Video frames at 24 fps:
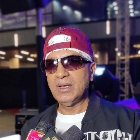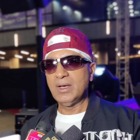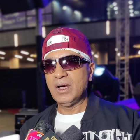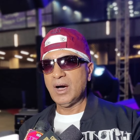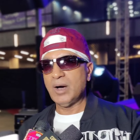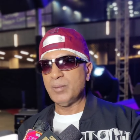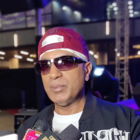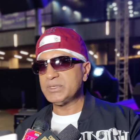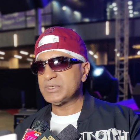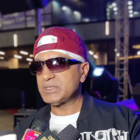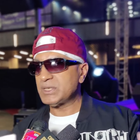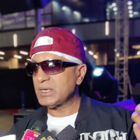I'll
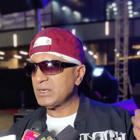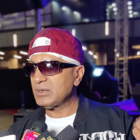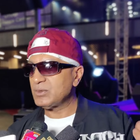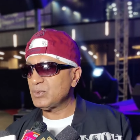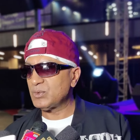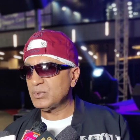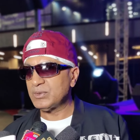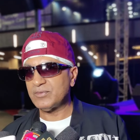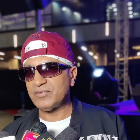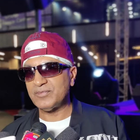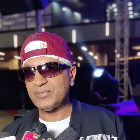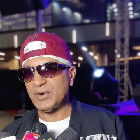be singing
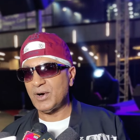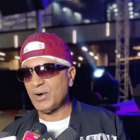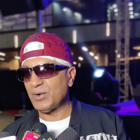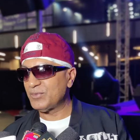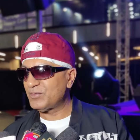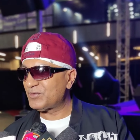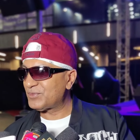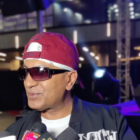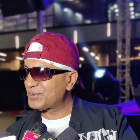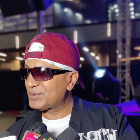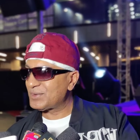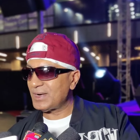all
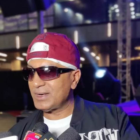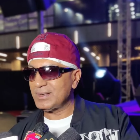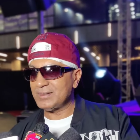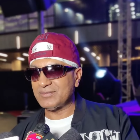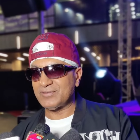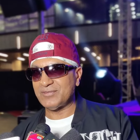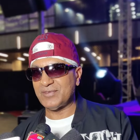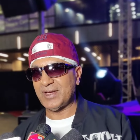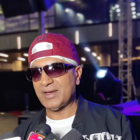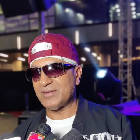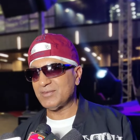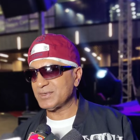great
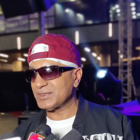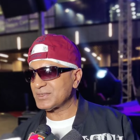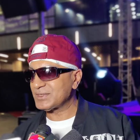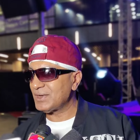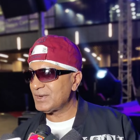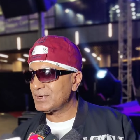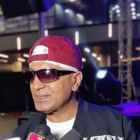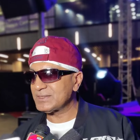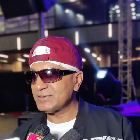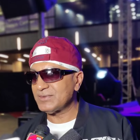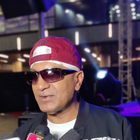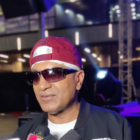favorite
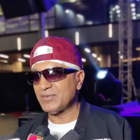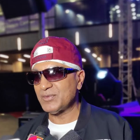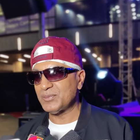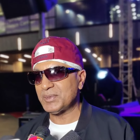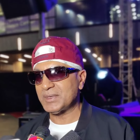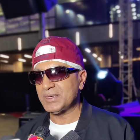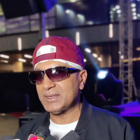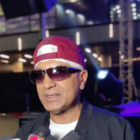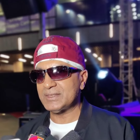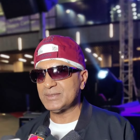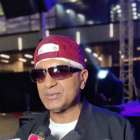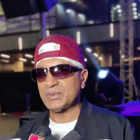songs of
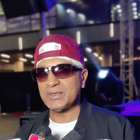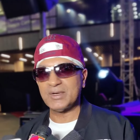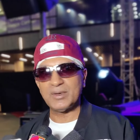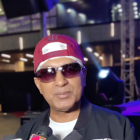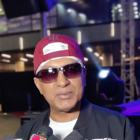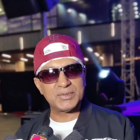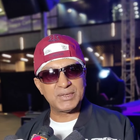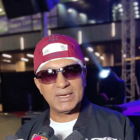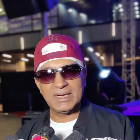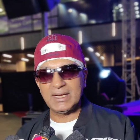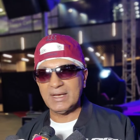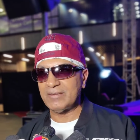everybody. So we come
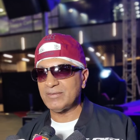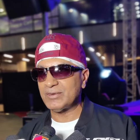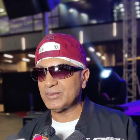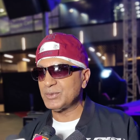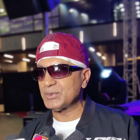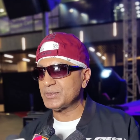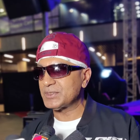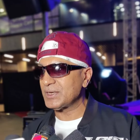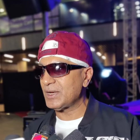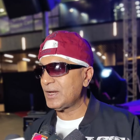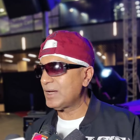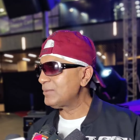to here, have a
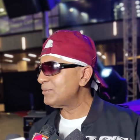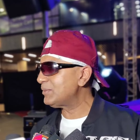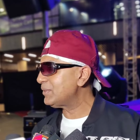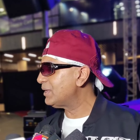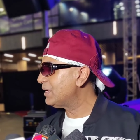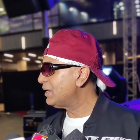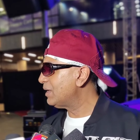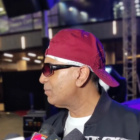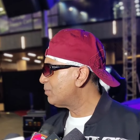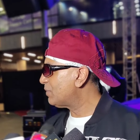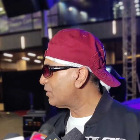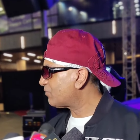good time.
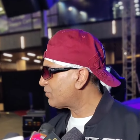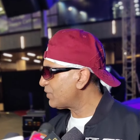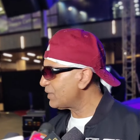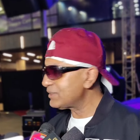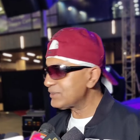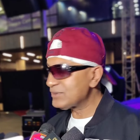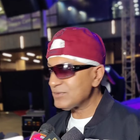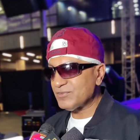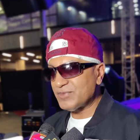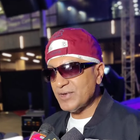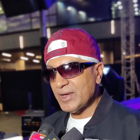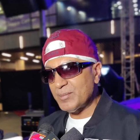My friends
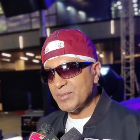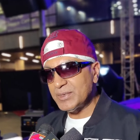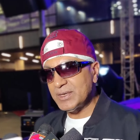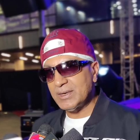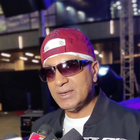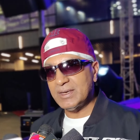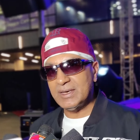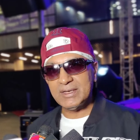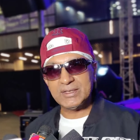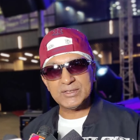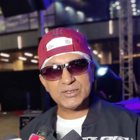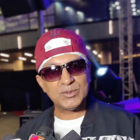and family are
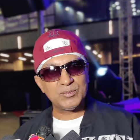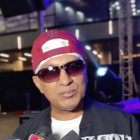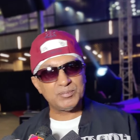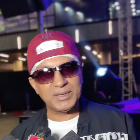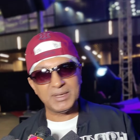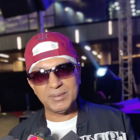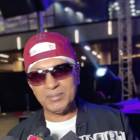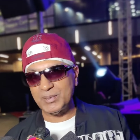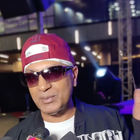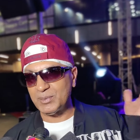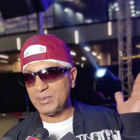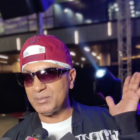here. Some
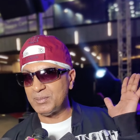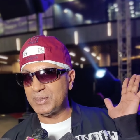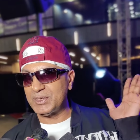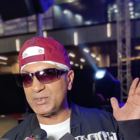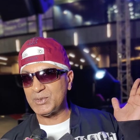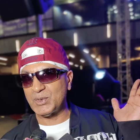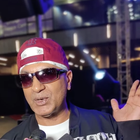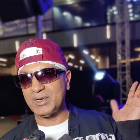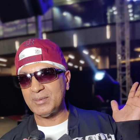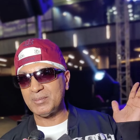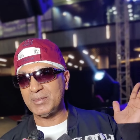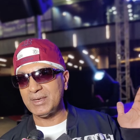people will be
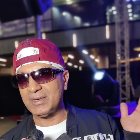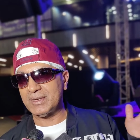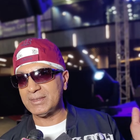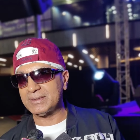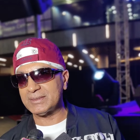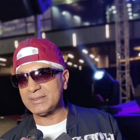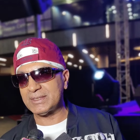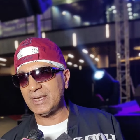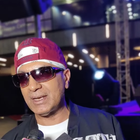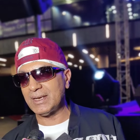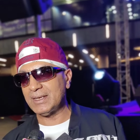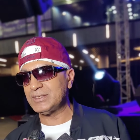joining me on
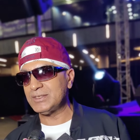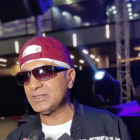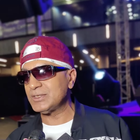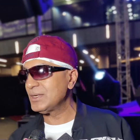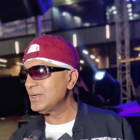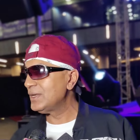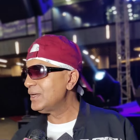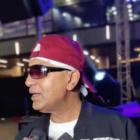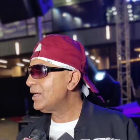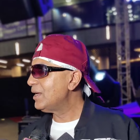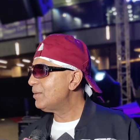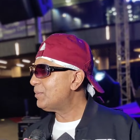stage.
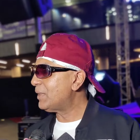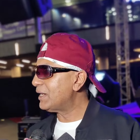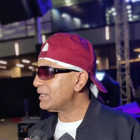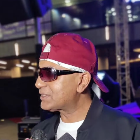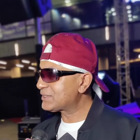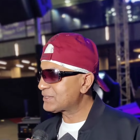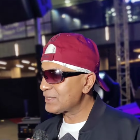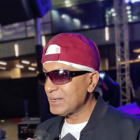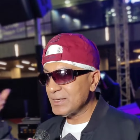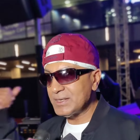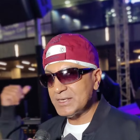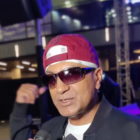My
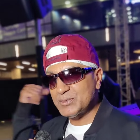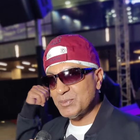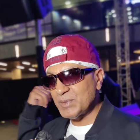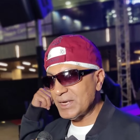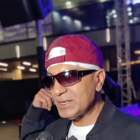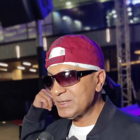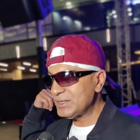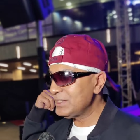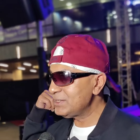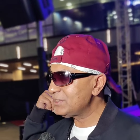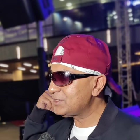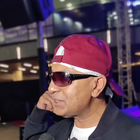son is my
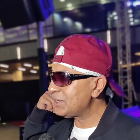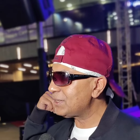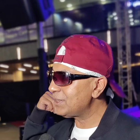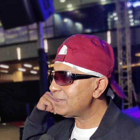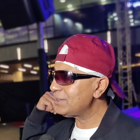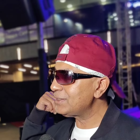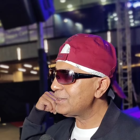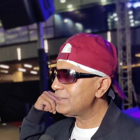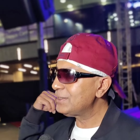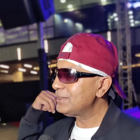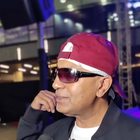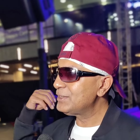DJ,
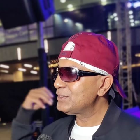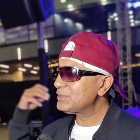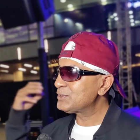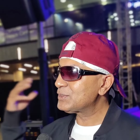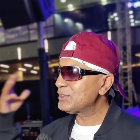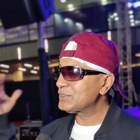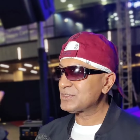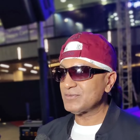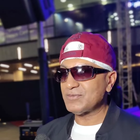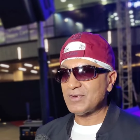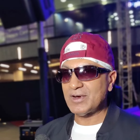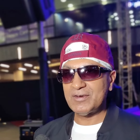so
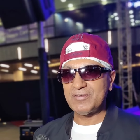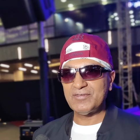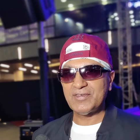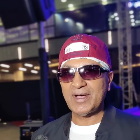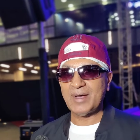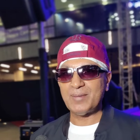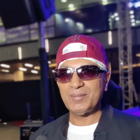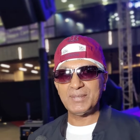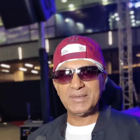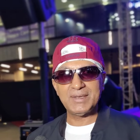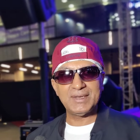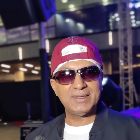it's a very
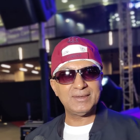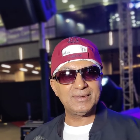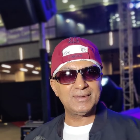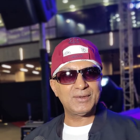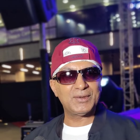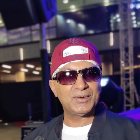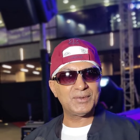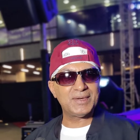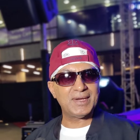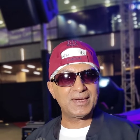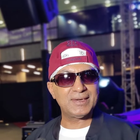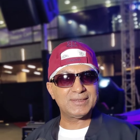
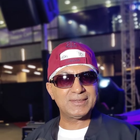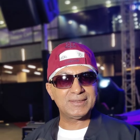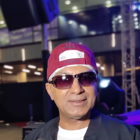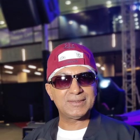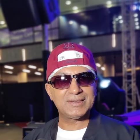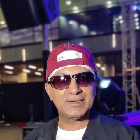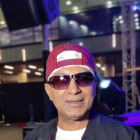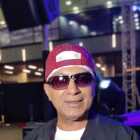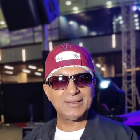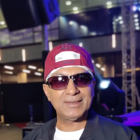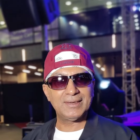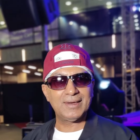family-oriented
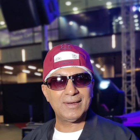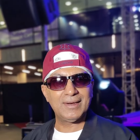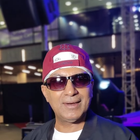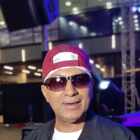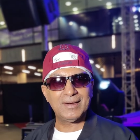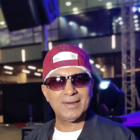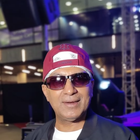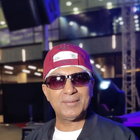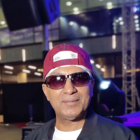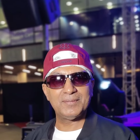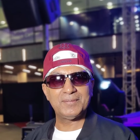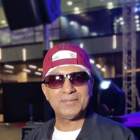thing.
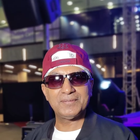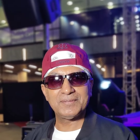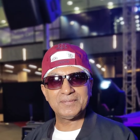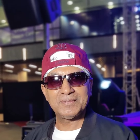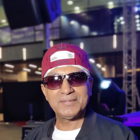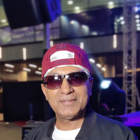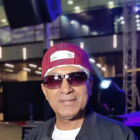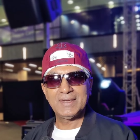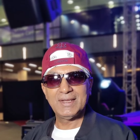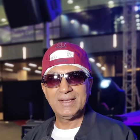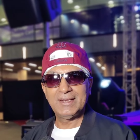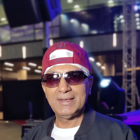
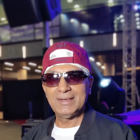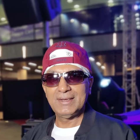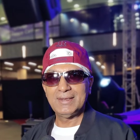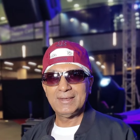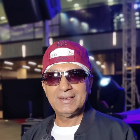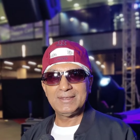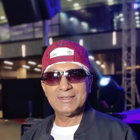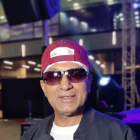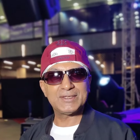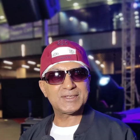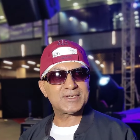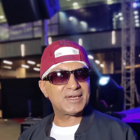
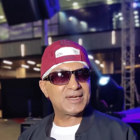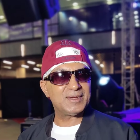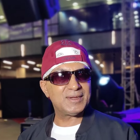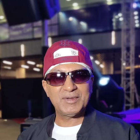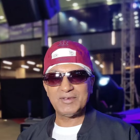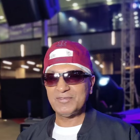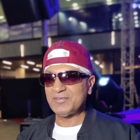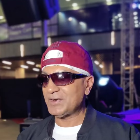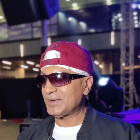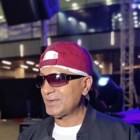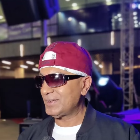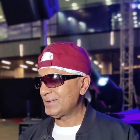Just going to be
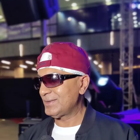fun.